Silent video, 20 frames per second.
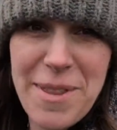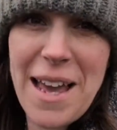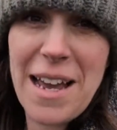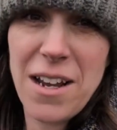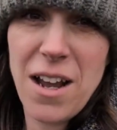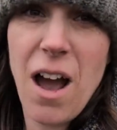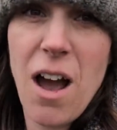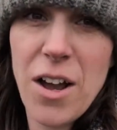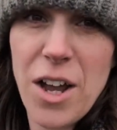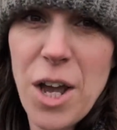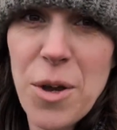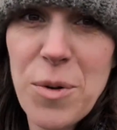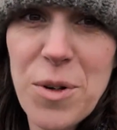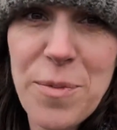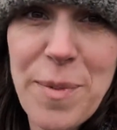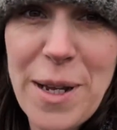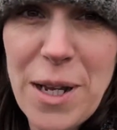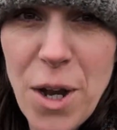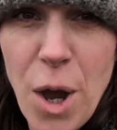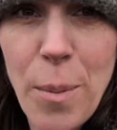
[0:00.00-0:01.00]
of that cargo would
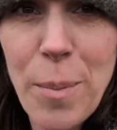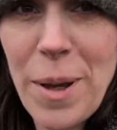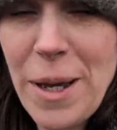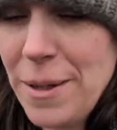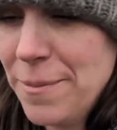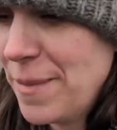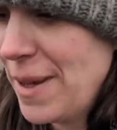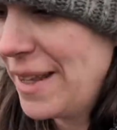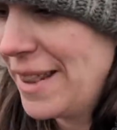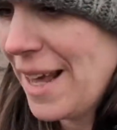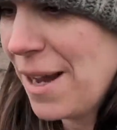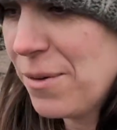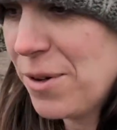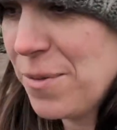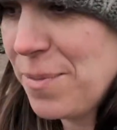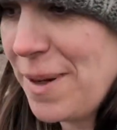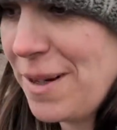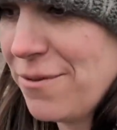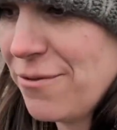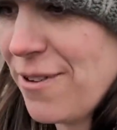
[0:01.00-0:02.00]
have been copper, and that would
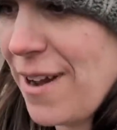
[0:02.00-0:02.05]
have been